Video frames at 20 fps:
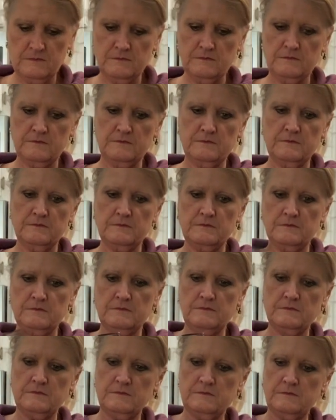
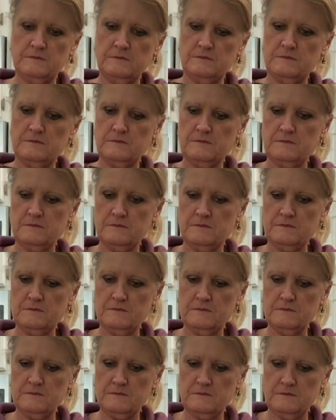
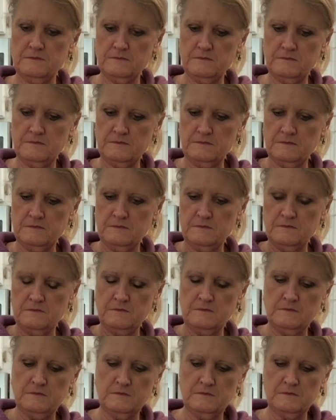
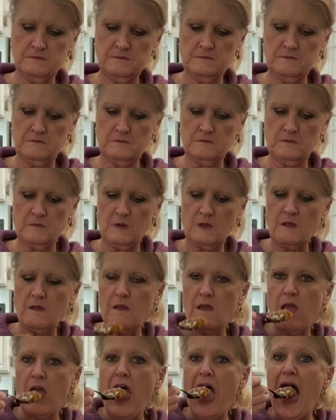
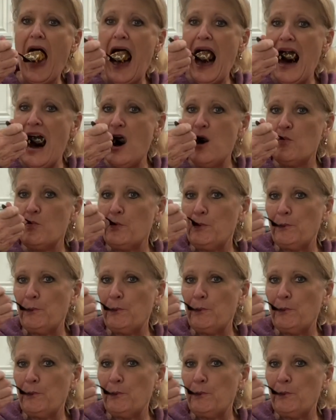(no one is talking)